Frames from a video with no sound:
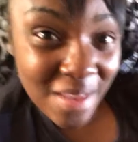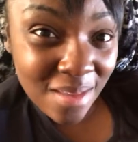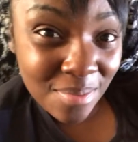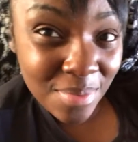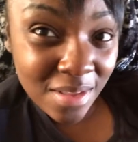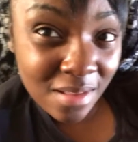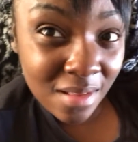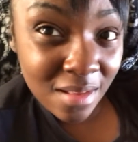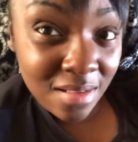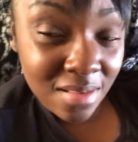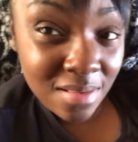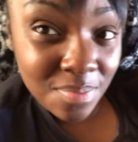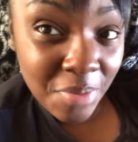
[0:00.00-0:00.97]

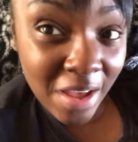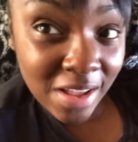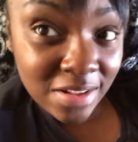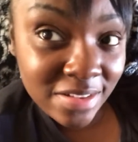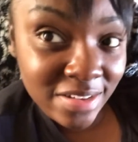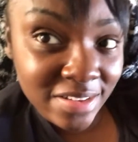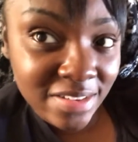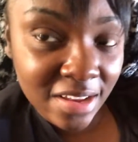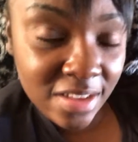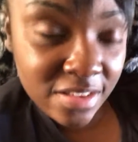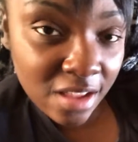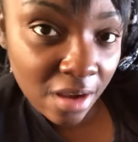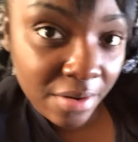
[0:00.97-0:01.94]
babies. Pass these
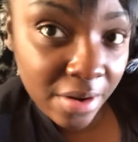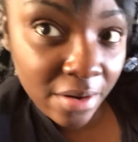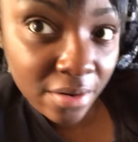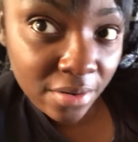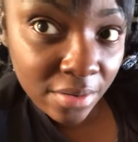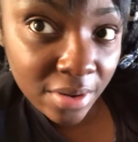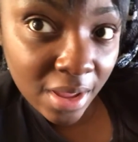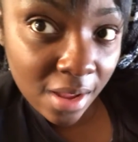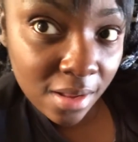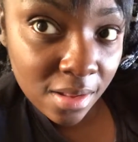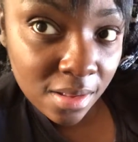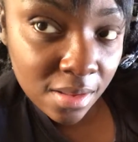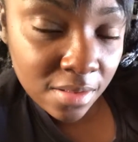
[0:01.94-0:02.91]
tests out here,
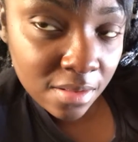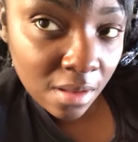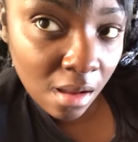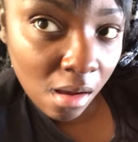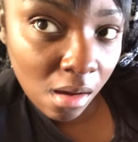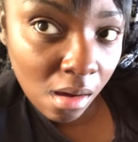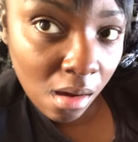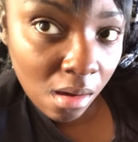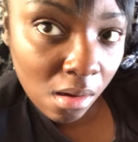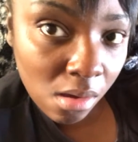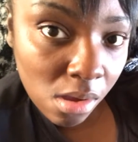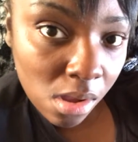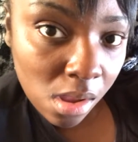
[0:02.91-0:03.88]
okay? It's
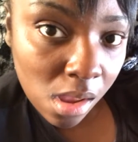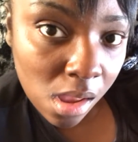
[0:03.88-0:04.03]
all